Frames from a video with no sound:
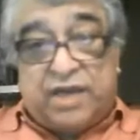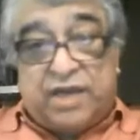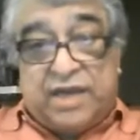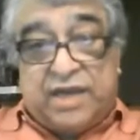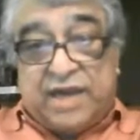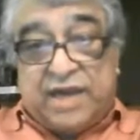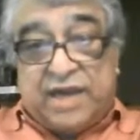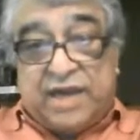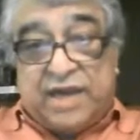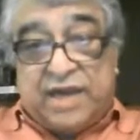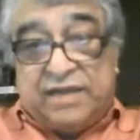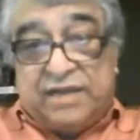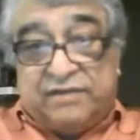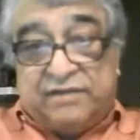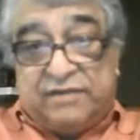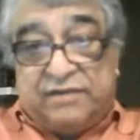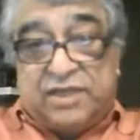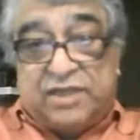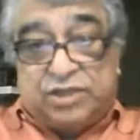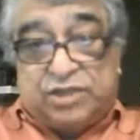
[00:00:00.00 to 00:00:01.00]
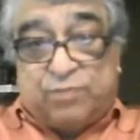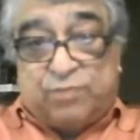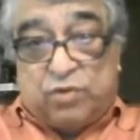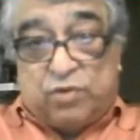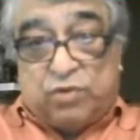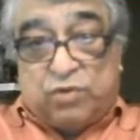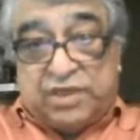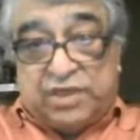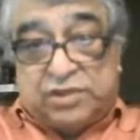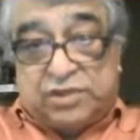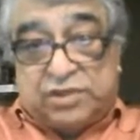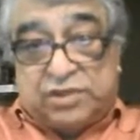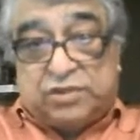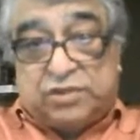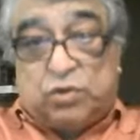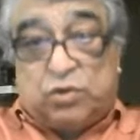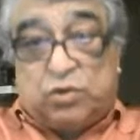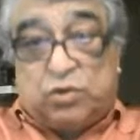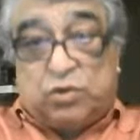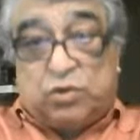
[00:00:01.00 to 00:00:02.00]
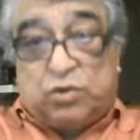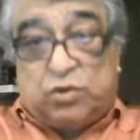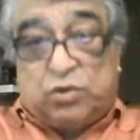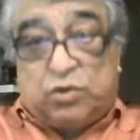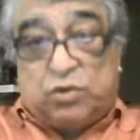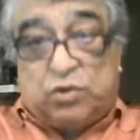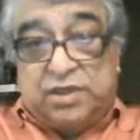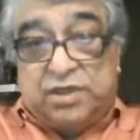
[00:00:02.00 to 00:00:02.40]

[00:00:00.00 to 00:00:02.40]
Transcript: in here at the end of this spoke, this location,